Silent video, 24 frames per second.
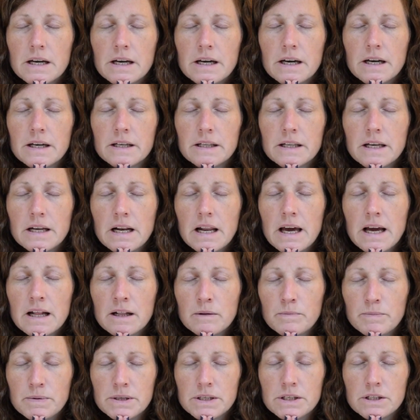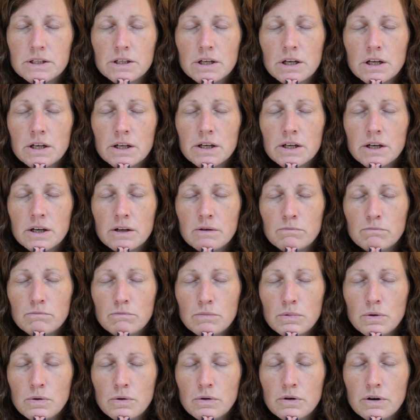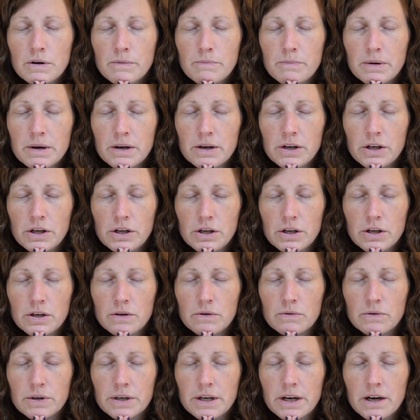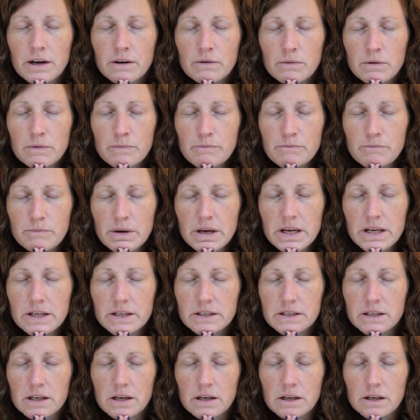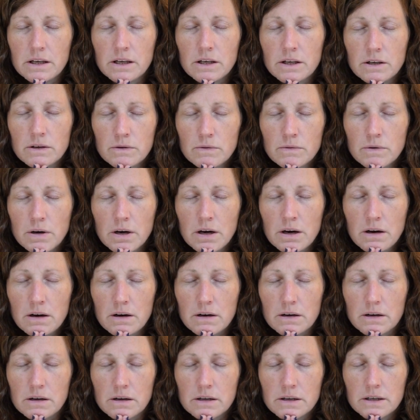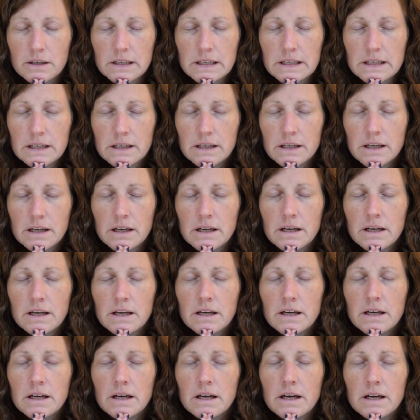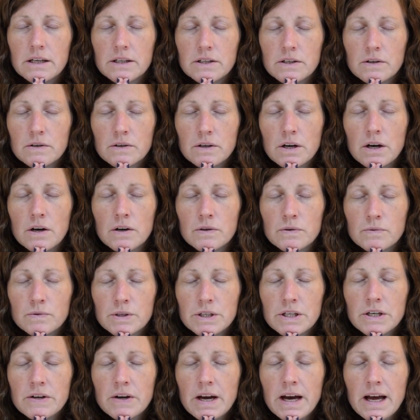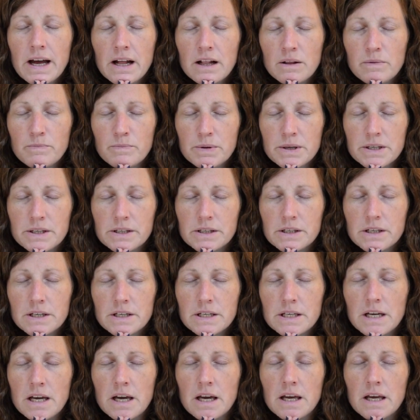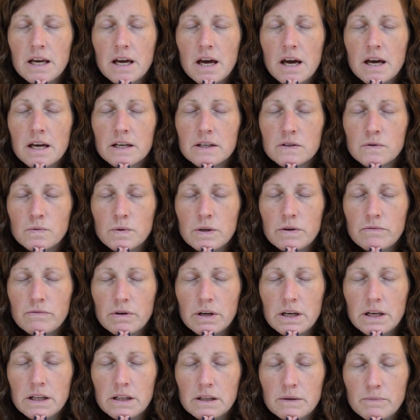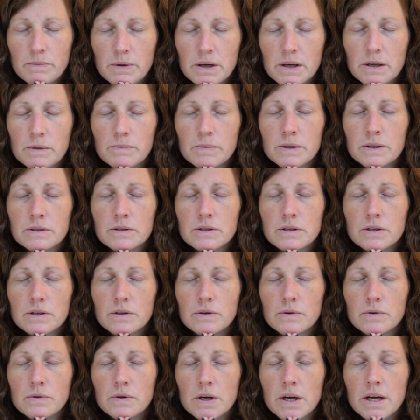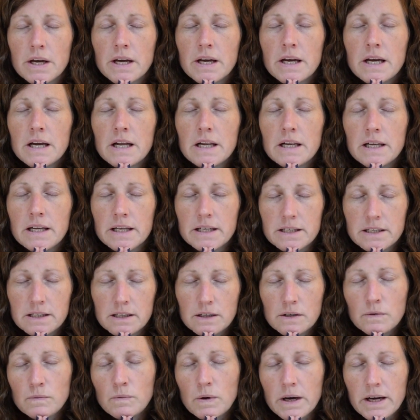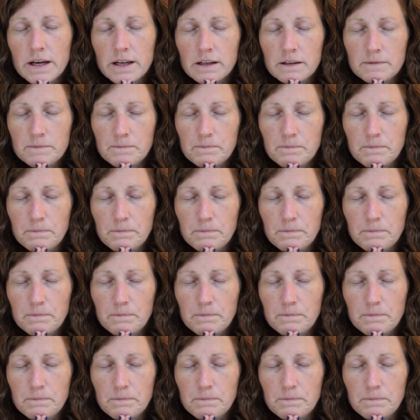And they'll help us to learn more about you and how amazing you are. So God, would you help us today as we read the Bible to listen well,